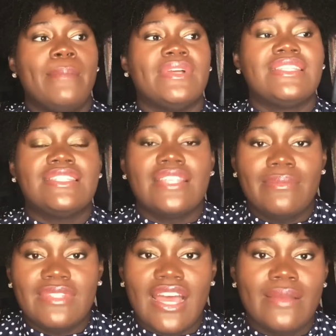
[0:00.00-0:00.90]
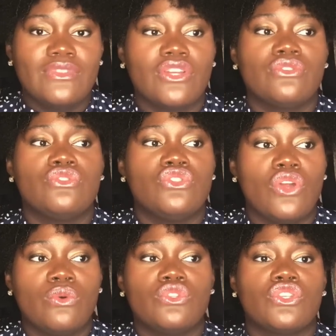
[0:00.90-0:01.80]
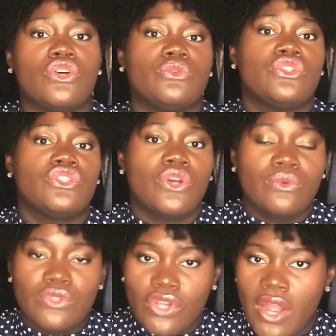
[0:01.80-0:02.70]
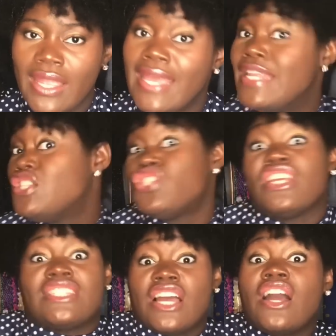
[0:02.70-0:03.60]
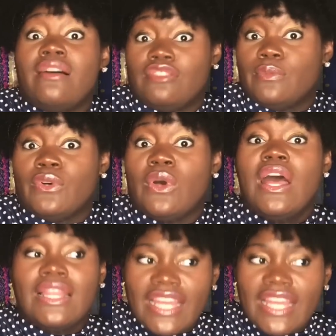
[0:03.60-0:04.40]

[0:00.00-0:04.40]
But sometimes her jokes go so dark and it's just uncomfortable.